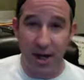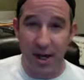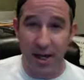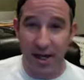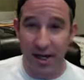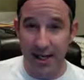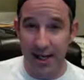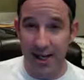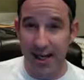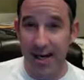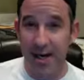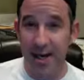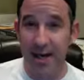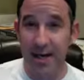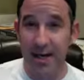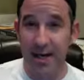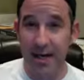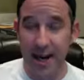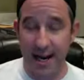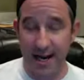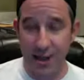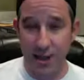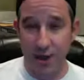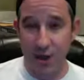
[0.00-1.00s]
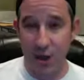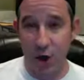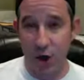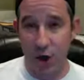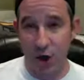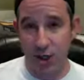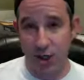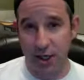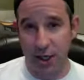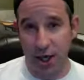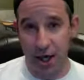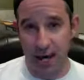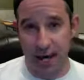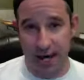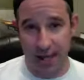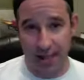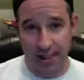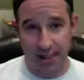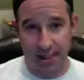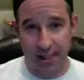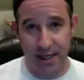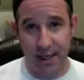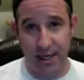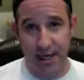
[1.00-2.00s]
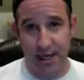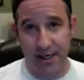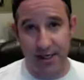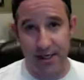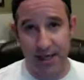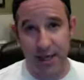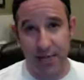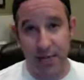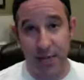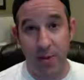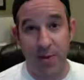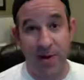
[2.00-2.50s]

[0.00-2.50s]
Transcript: leading that charge as an example,